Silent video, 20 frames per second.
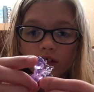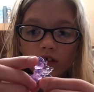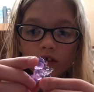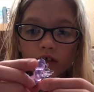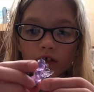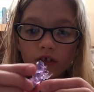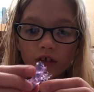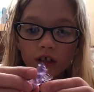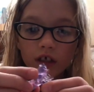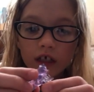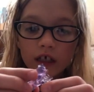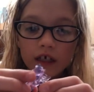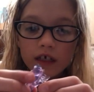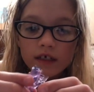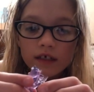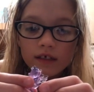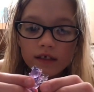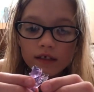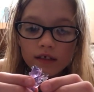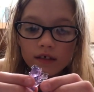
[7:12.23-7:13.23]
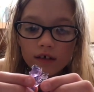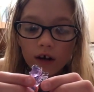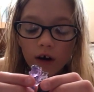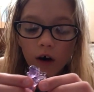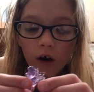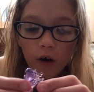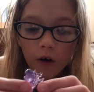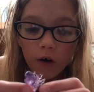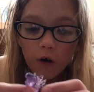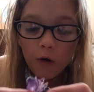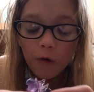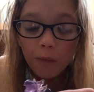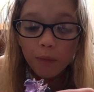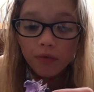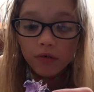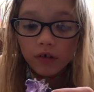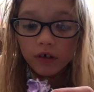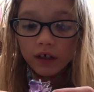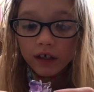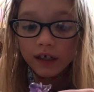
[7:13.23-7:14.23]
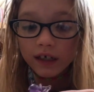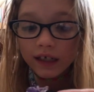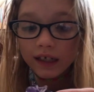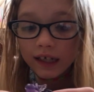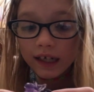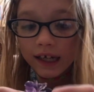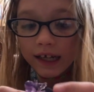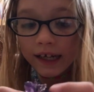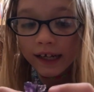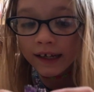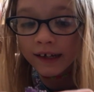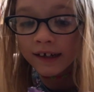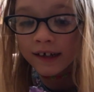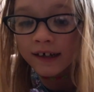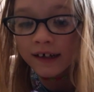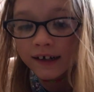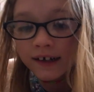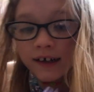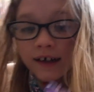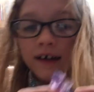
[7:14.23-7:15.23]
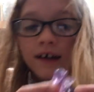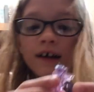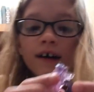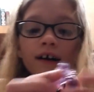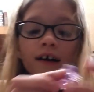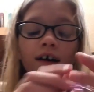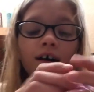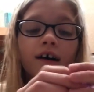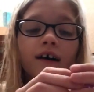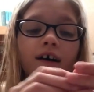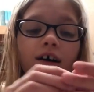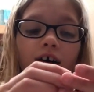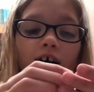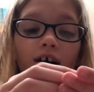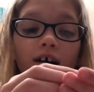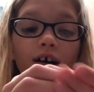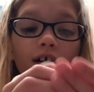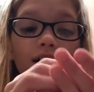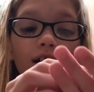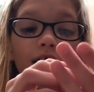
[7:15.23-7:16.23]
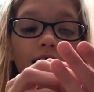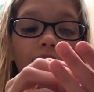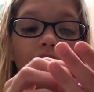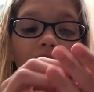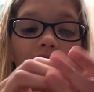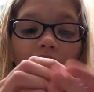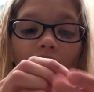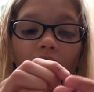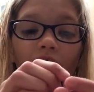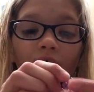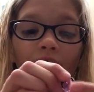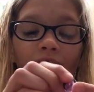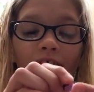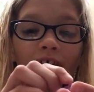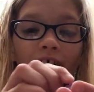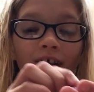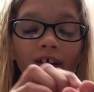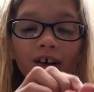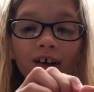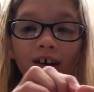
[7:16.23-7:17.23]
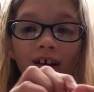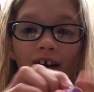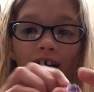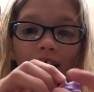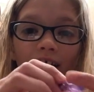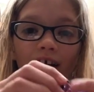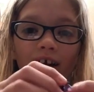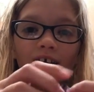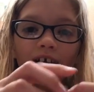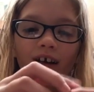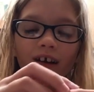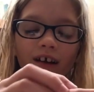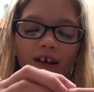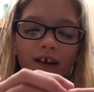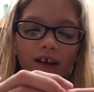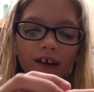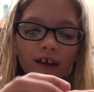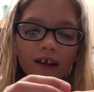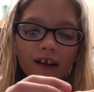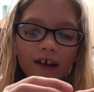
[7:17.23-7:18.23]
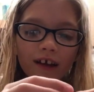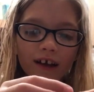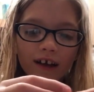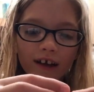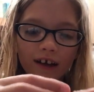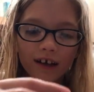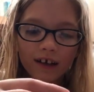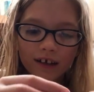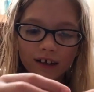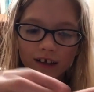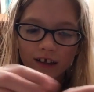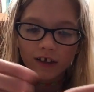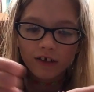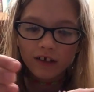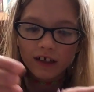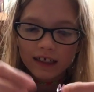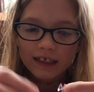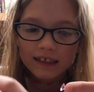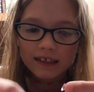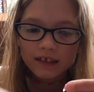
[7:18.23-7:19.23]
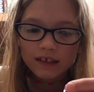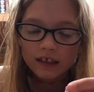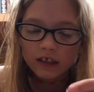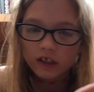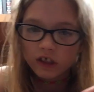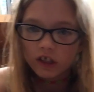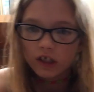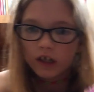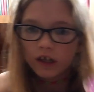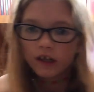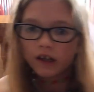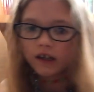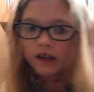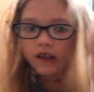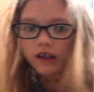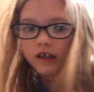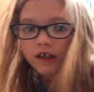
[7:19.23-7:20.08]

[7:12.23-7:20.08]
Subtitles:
She is so pretty. I love her. Here. I'm gonna try and suction her.